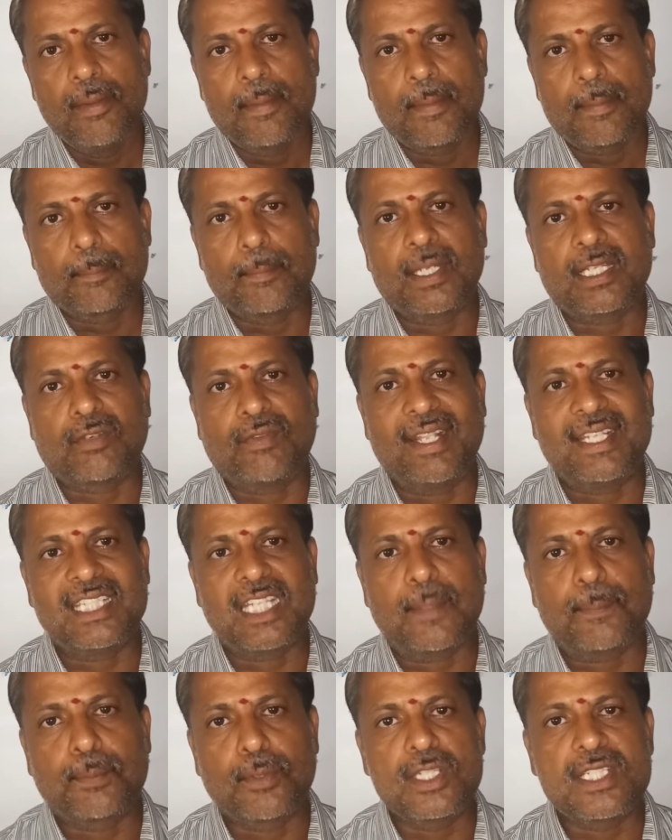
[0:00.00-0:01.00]
But when
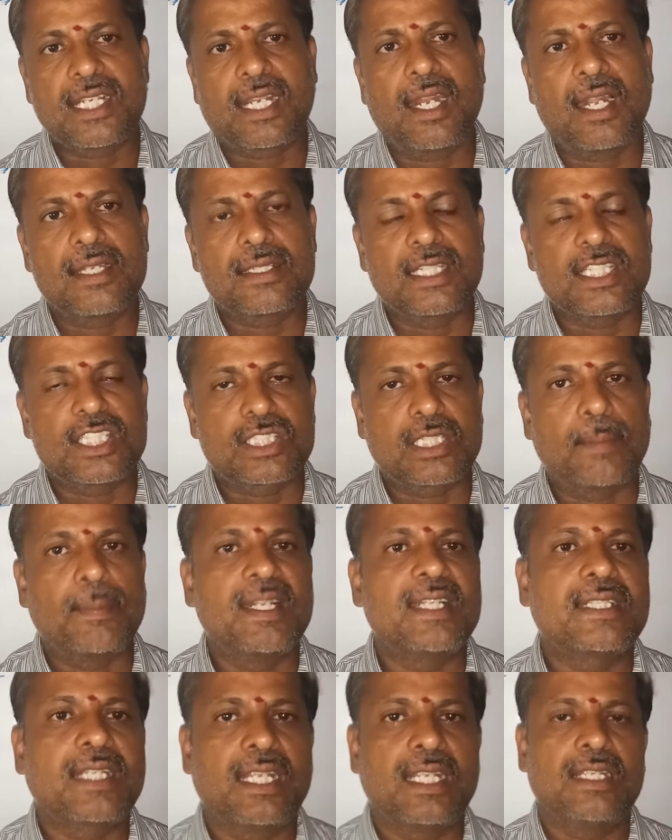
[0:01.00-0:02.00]
the political
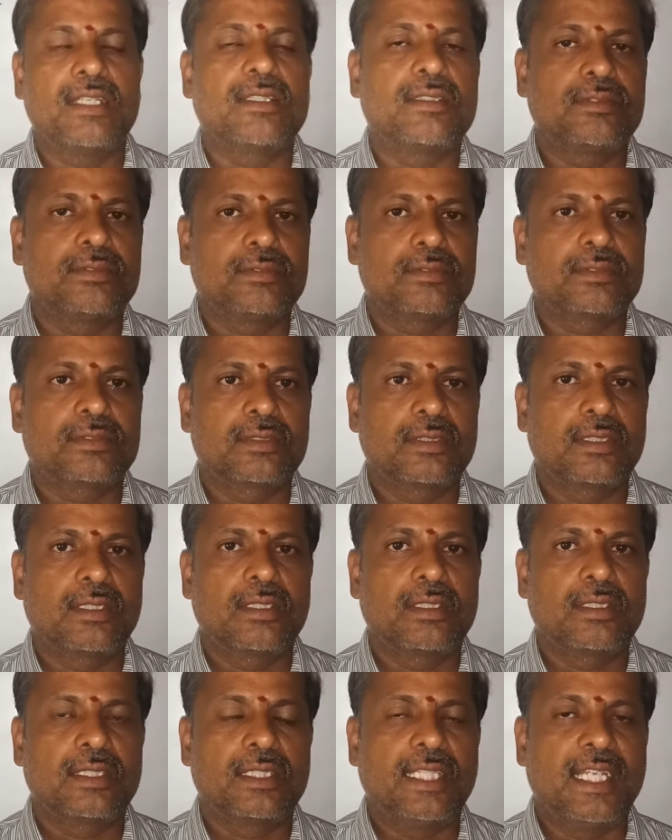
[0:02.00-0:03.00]
instability
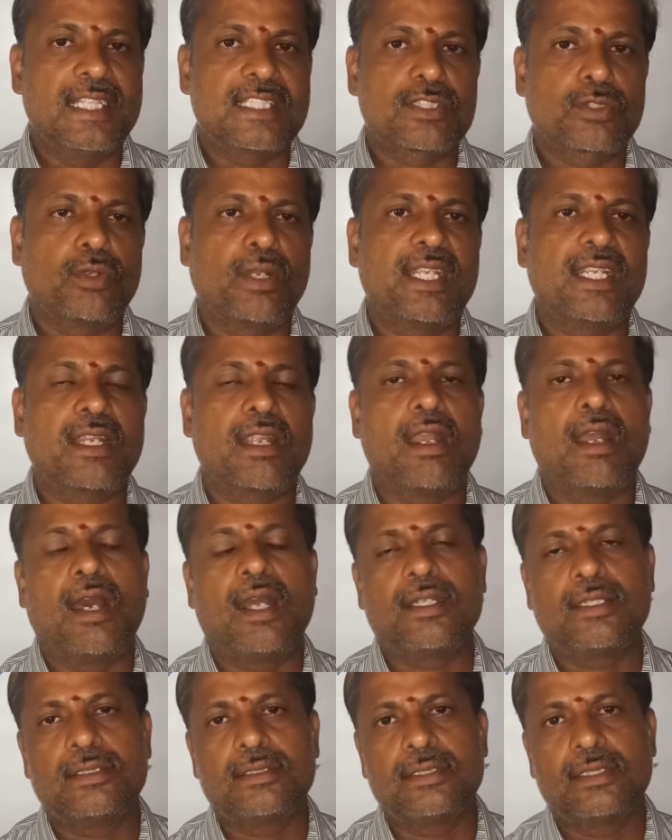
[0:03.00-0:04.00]
is going
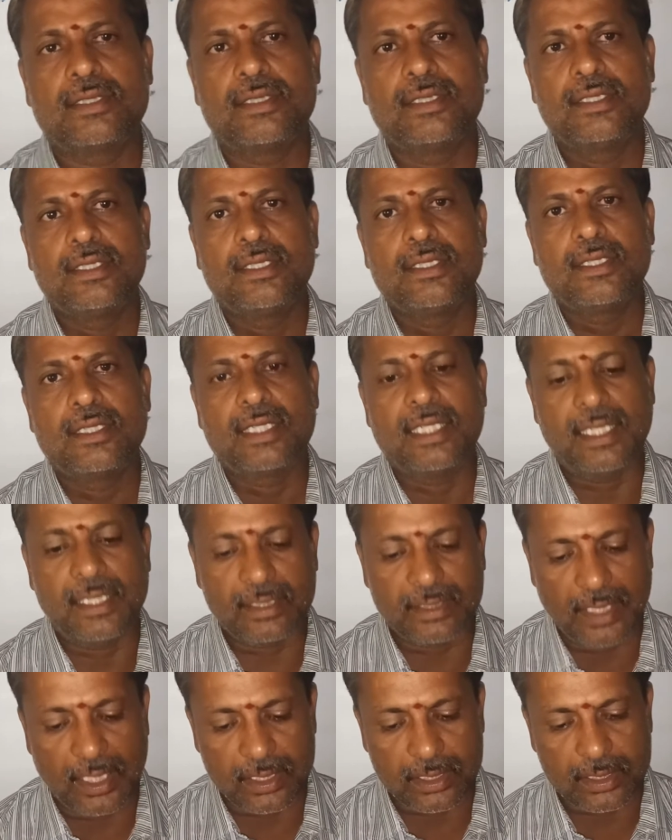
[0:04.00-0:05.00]
on,
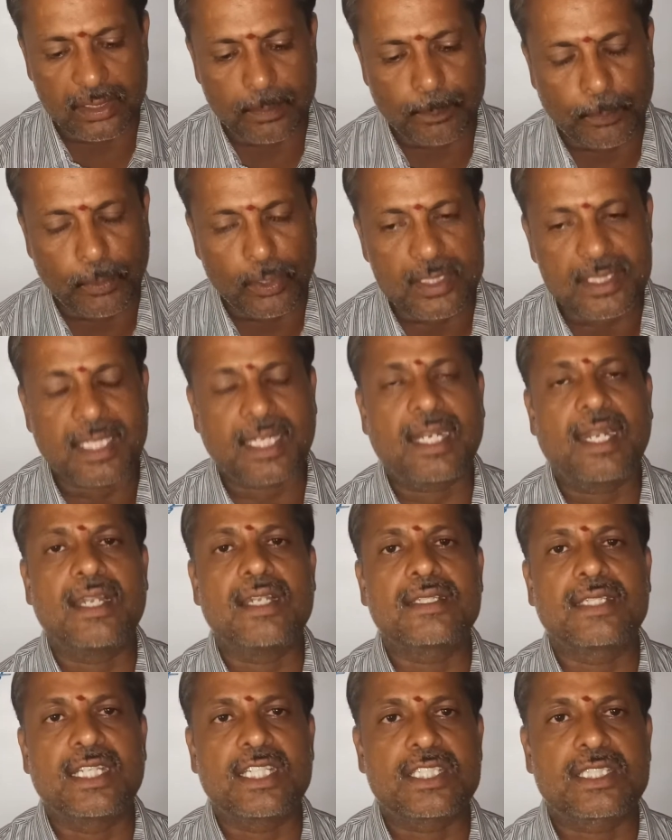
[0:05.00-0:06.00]
in that political
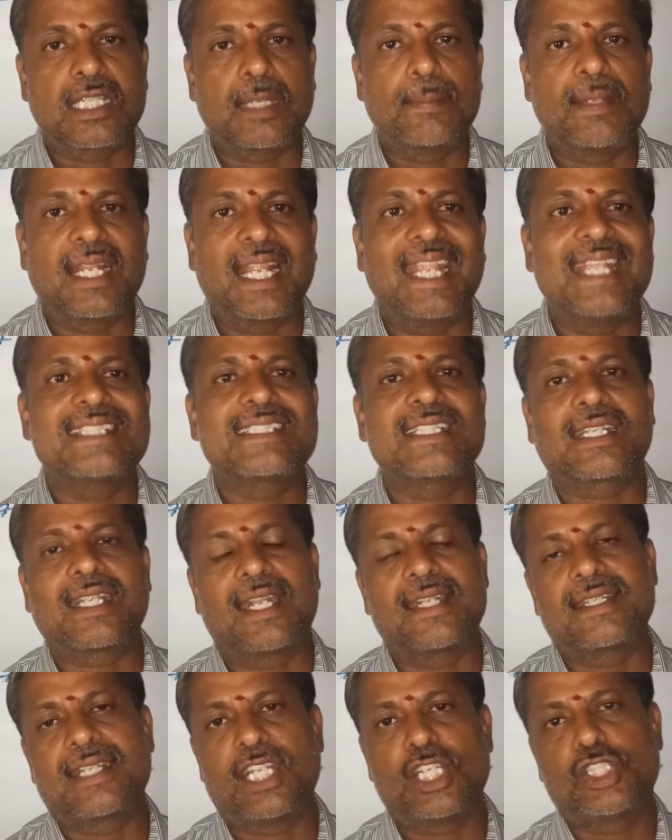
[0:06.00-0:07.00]
destabilized
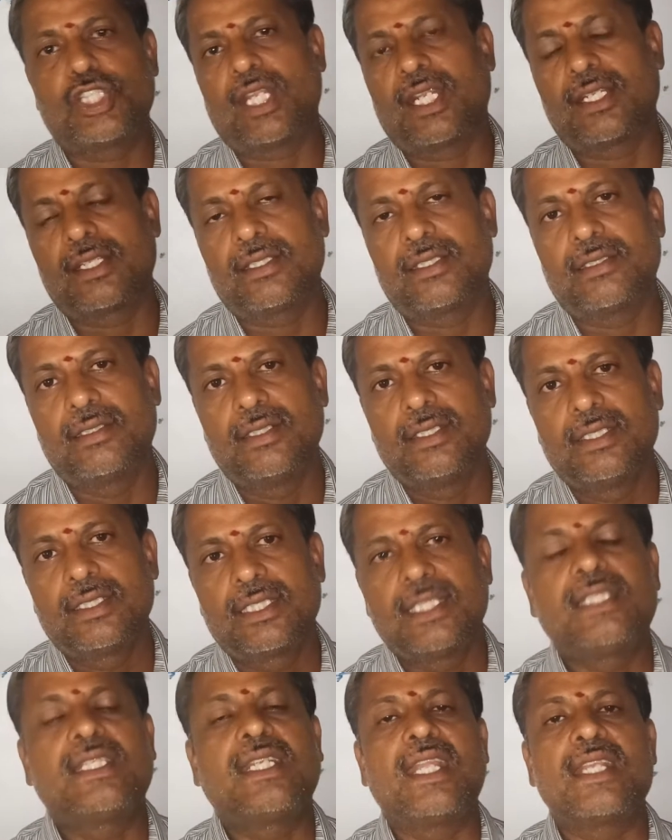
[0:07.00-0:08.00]
condition,
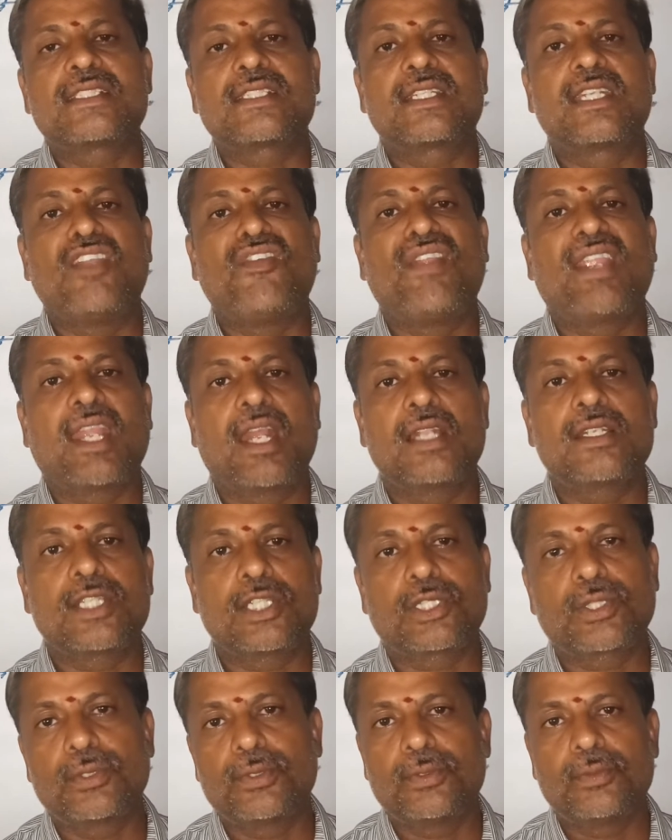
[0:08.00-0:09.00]
it is difficult
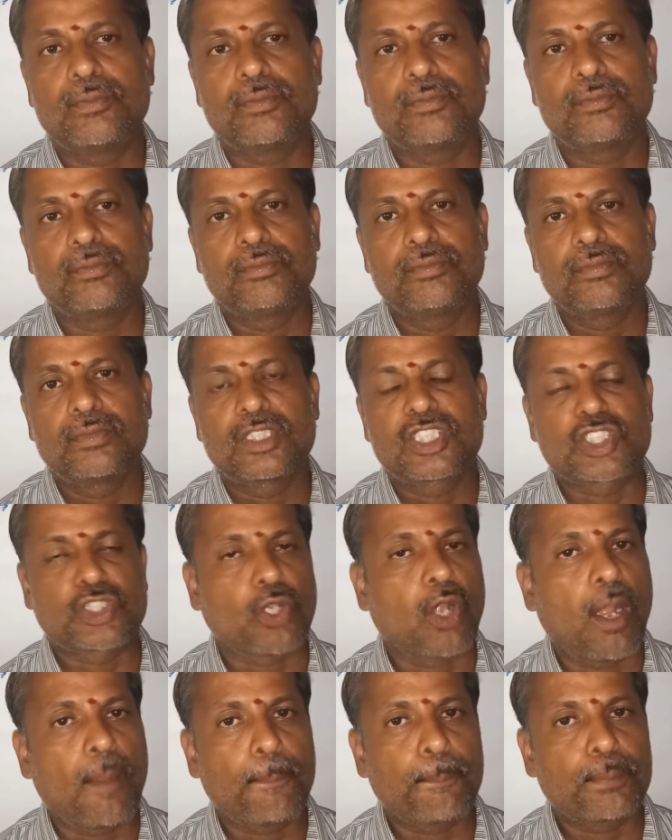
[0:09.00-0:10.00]
to
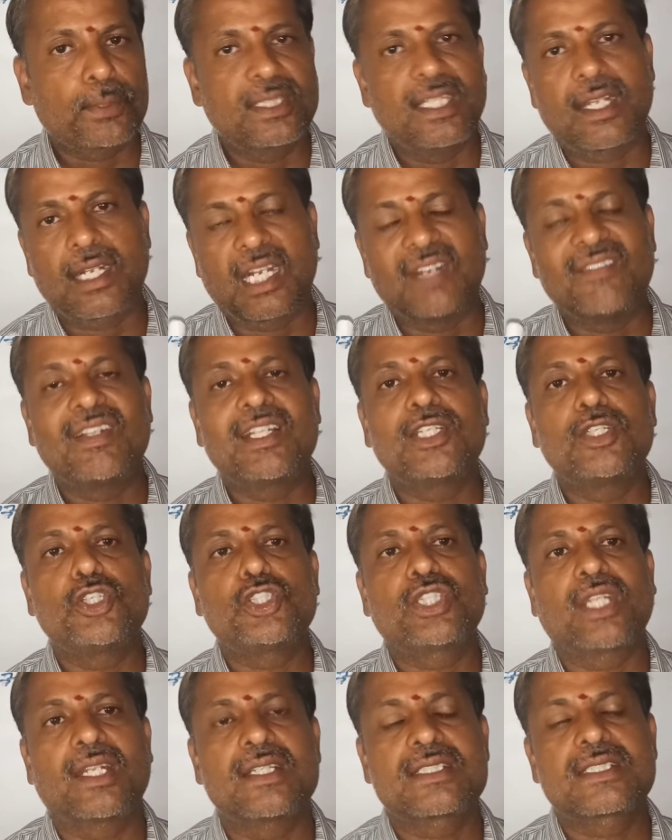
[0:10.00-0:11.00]
stop the
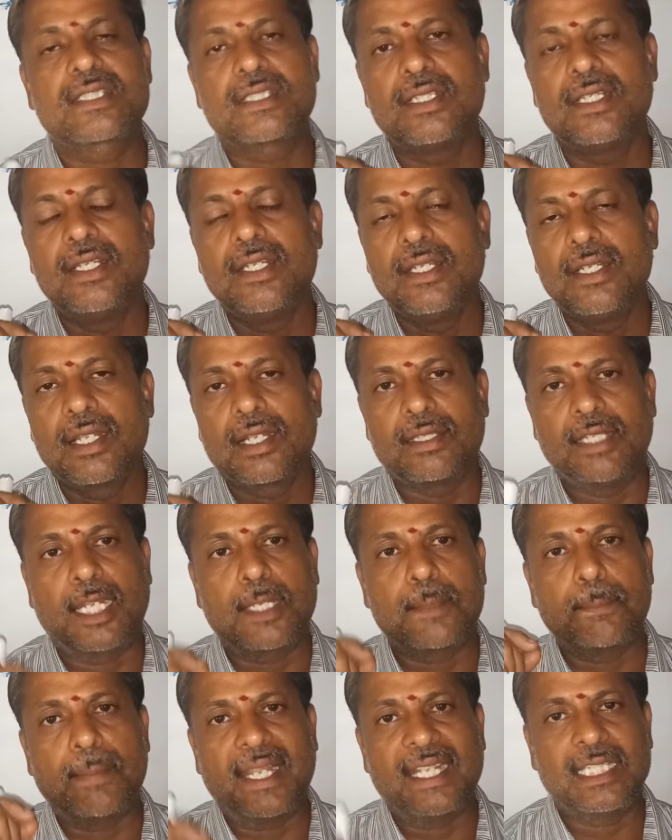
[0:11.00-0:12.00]
revolutions
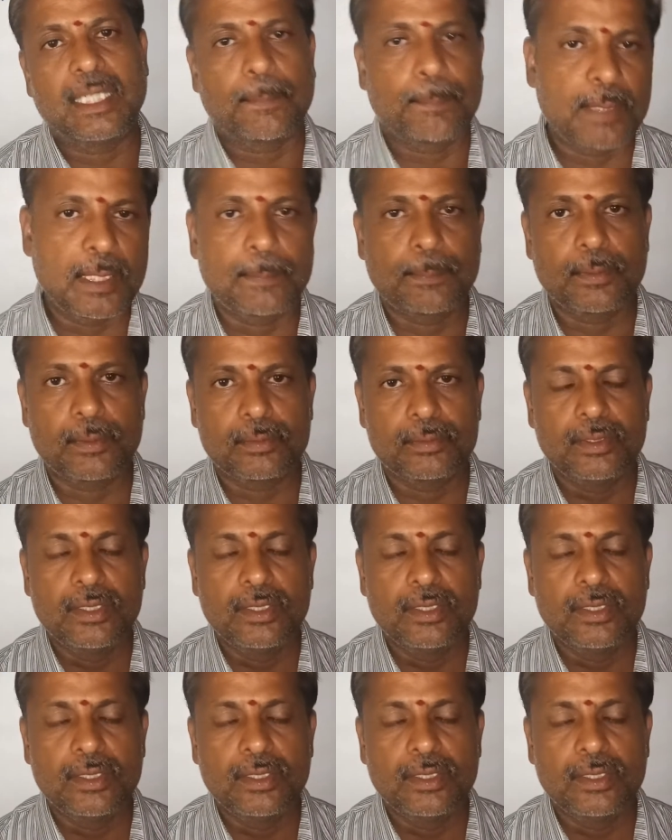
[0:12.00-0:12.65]
led by the people.